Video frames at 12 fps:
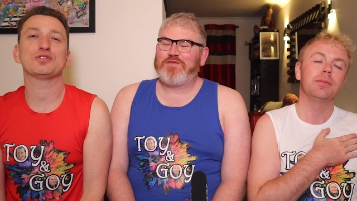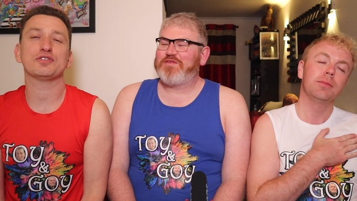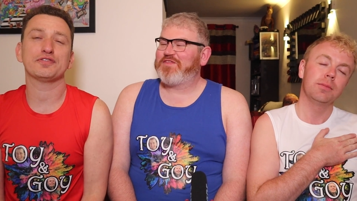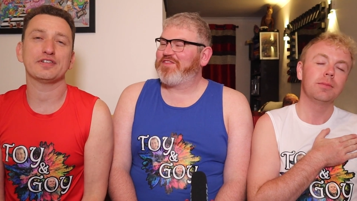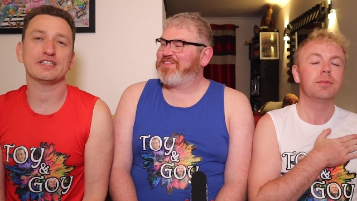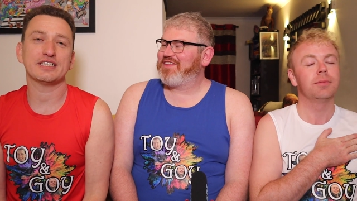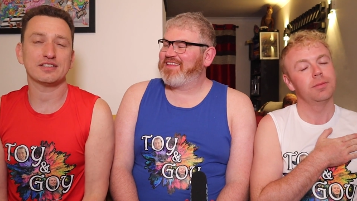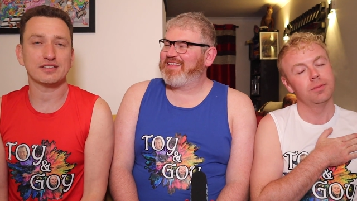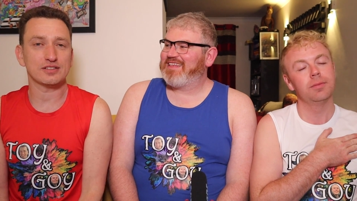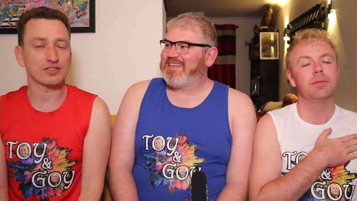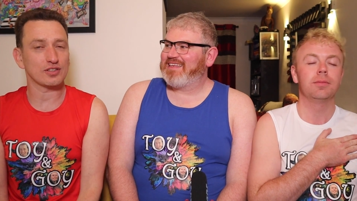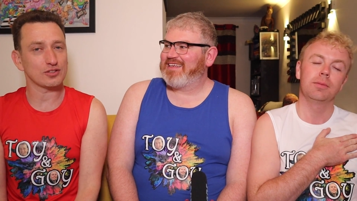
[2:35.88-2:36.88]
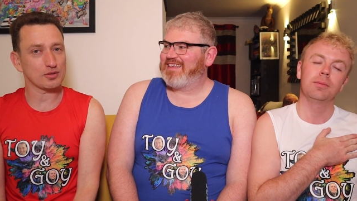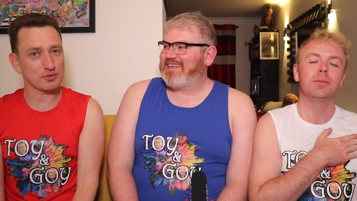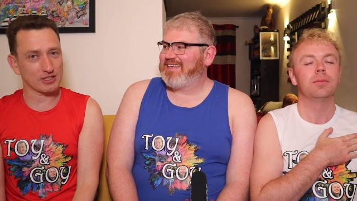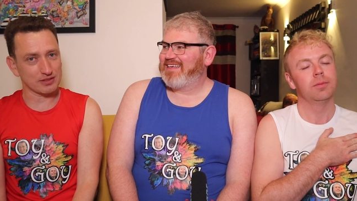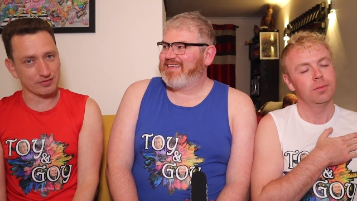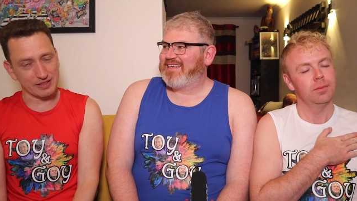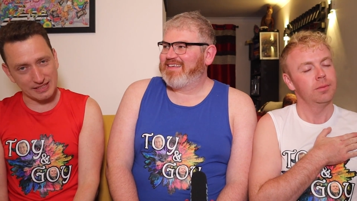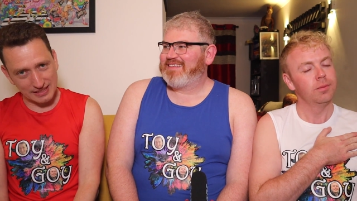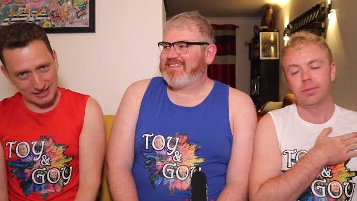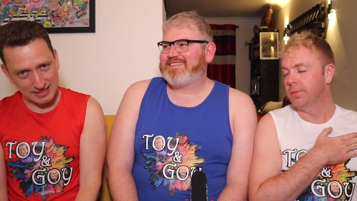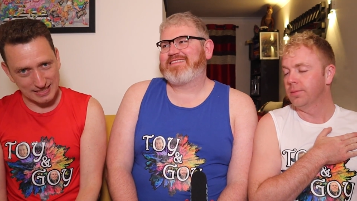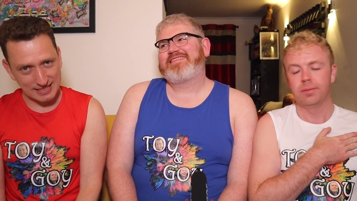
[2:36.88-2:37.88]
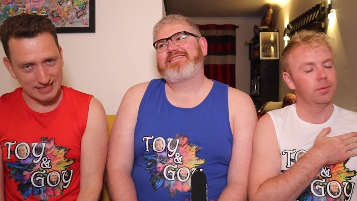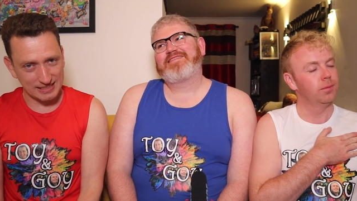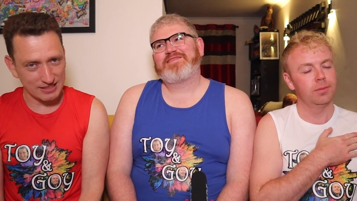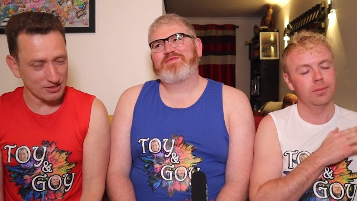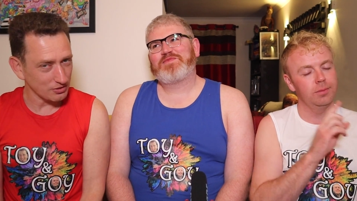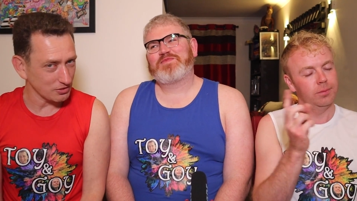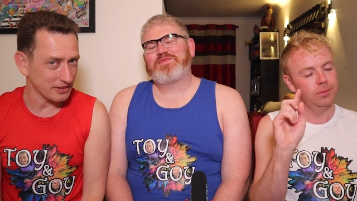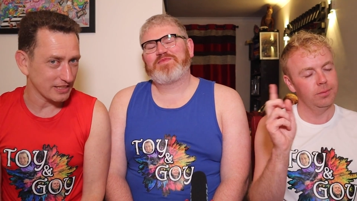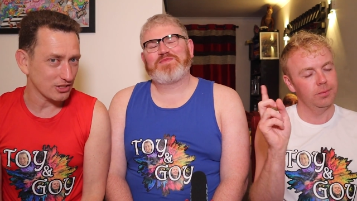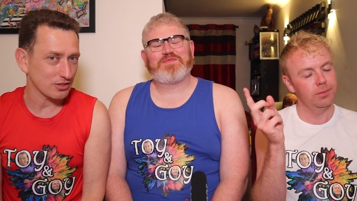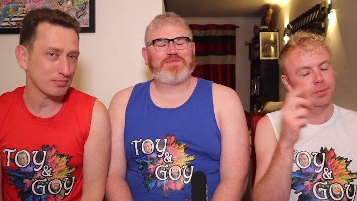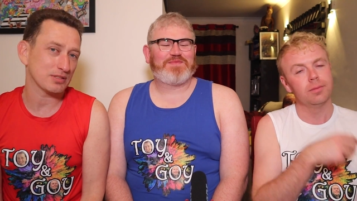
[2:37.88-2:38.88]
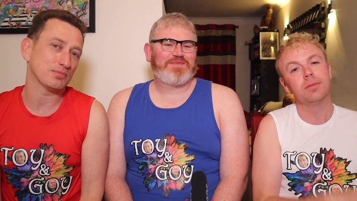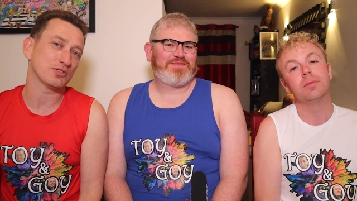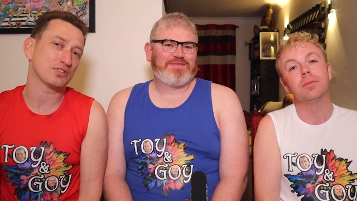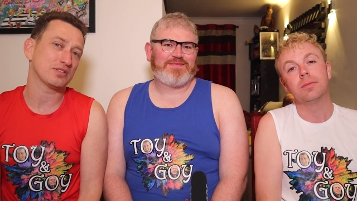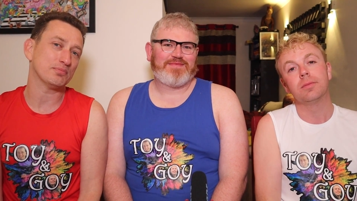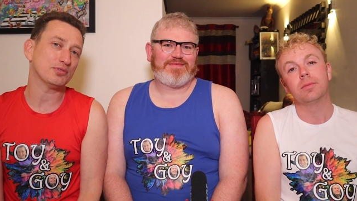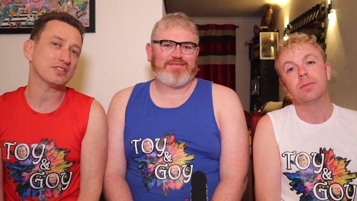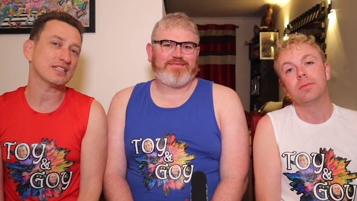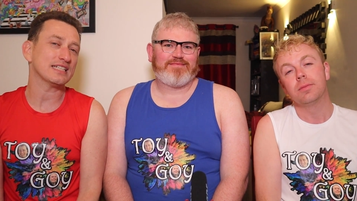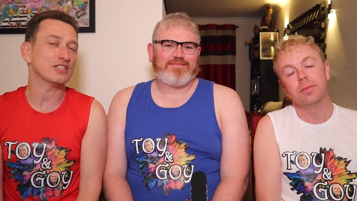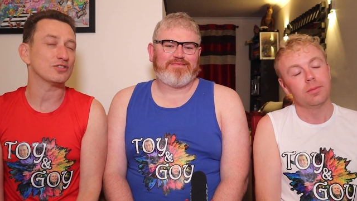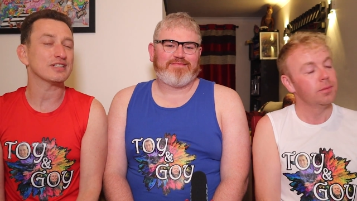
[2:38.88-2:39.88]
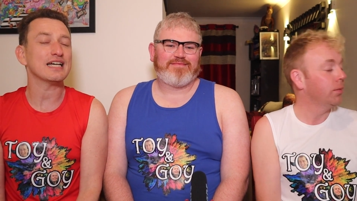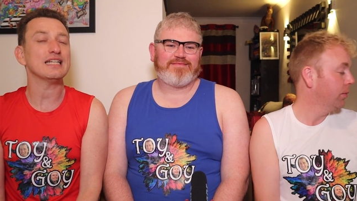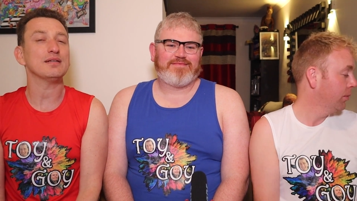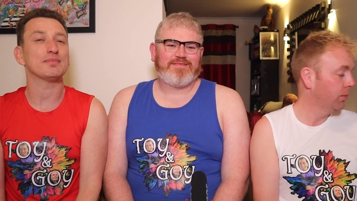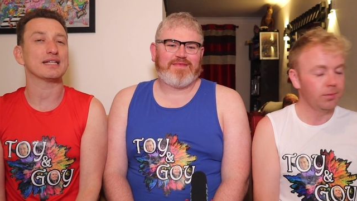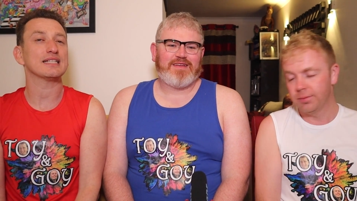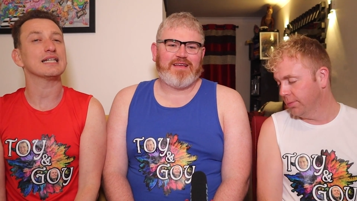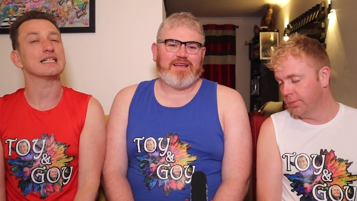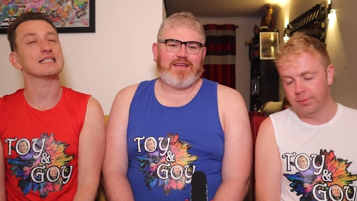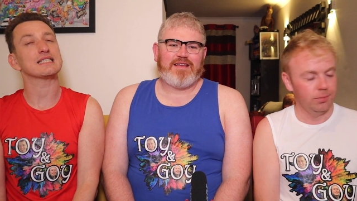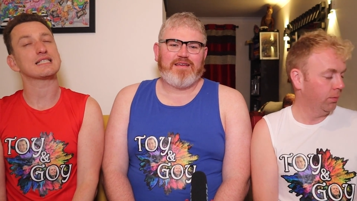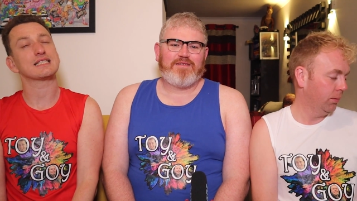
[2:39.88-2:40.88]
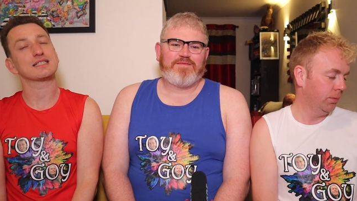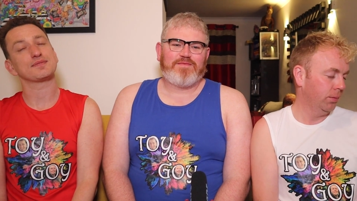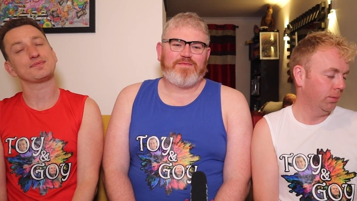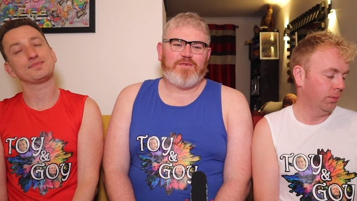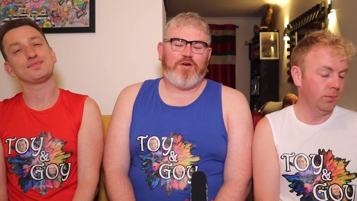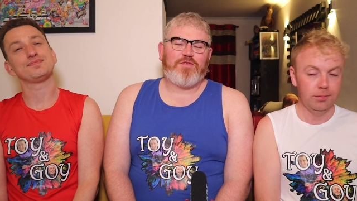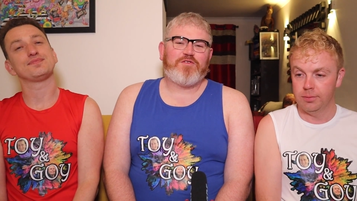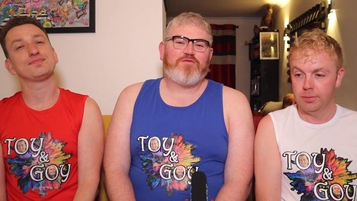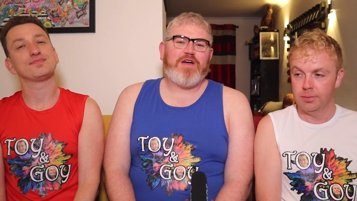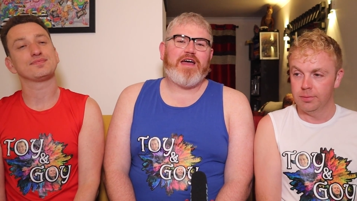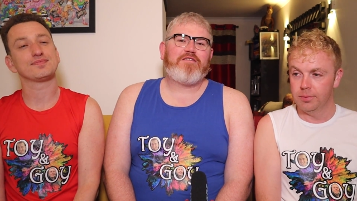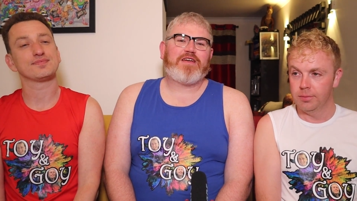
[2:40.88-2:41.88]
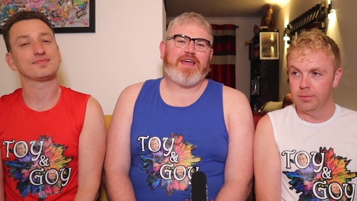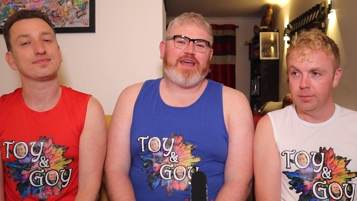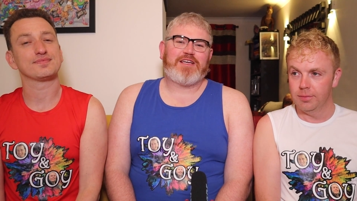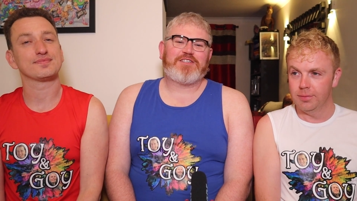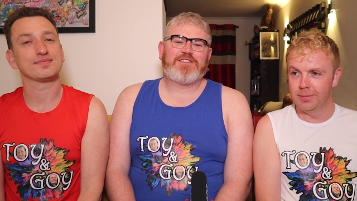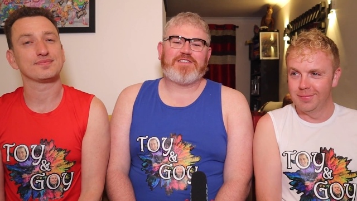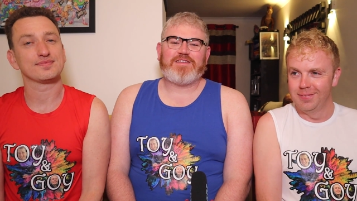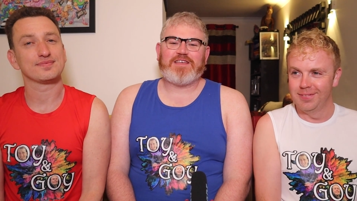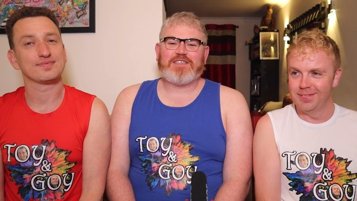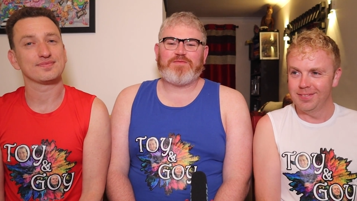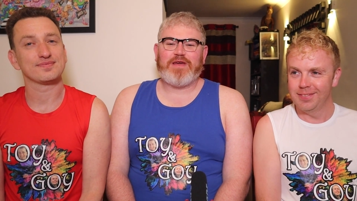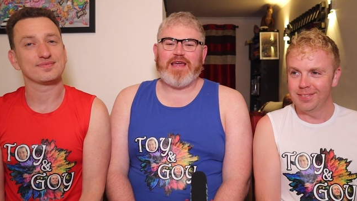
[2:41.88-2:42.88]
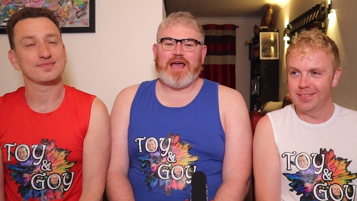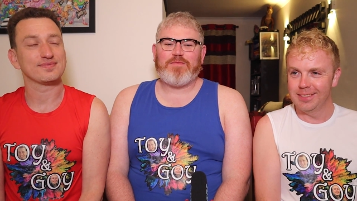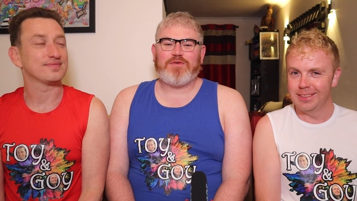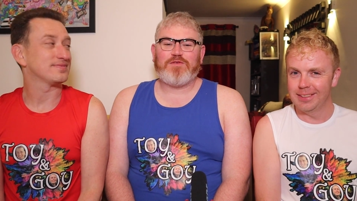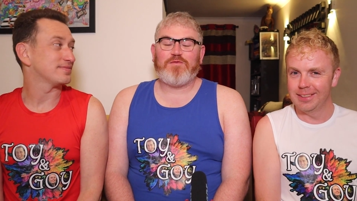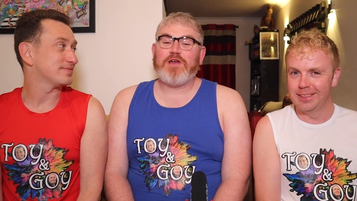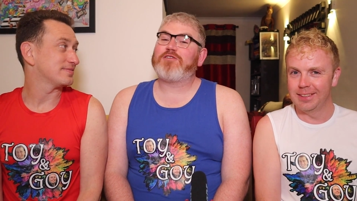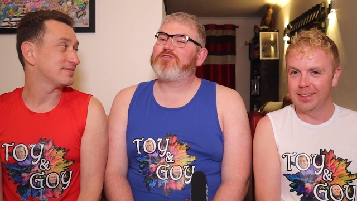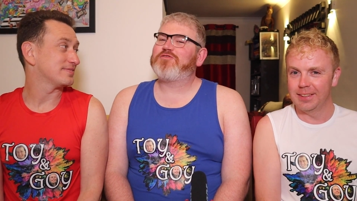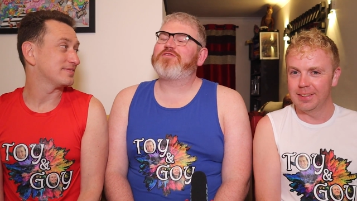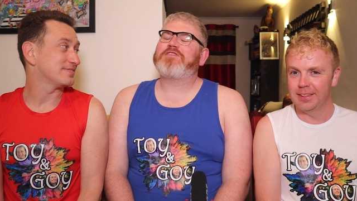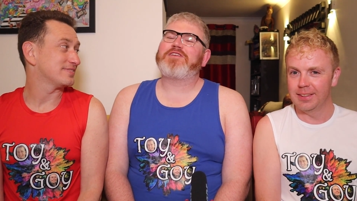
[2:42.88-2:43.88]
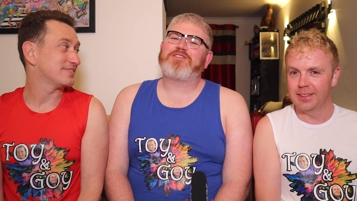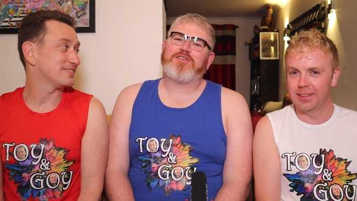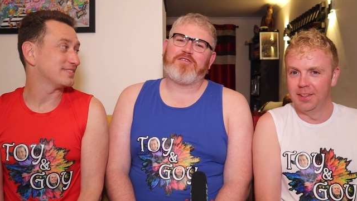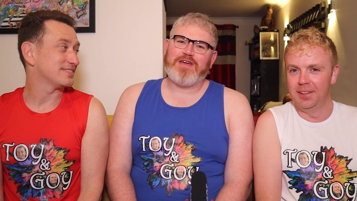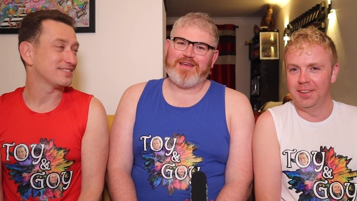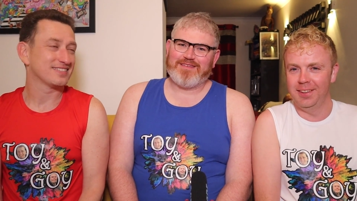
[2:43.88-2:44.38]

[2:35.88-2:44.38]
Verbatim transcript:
Speaker 1: true. to offend, hurt, insult, objectify neither the singer nor your nation, but most importantly, not anybody
Speaker 2: else. On the rare occasions that this may happen, we are truly sorry.